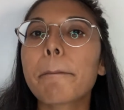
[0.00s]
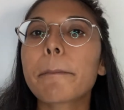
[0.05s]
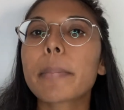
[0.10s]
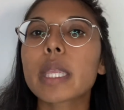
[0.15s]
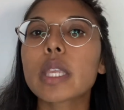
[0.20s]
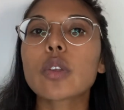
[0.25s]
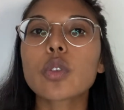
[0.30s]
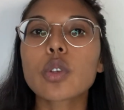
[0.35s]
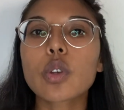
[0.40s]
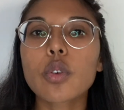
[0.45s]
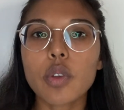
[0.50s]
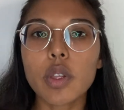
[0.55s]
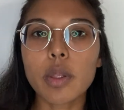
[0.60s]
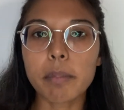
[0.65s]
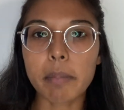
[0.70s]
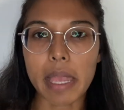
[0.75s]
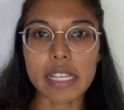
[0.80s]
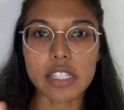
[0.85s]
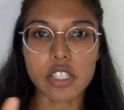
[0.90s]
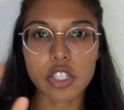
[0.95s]
beautiful
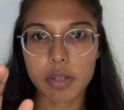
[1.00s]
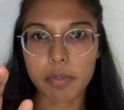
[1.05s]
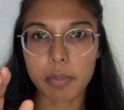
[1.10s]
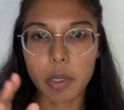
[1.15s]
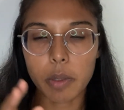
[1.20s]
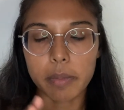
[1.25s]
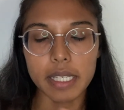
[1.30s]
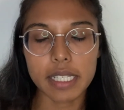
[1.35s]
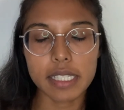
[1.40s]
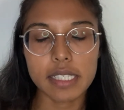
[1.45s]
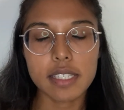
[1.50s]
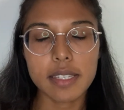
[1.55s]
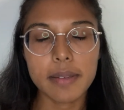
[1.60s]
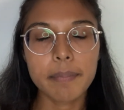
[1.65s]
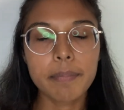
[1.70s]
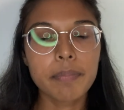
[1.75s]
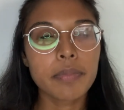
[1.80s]
magic moment?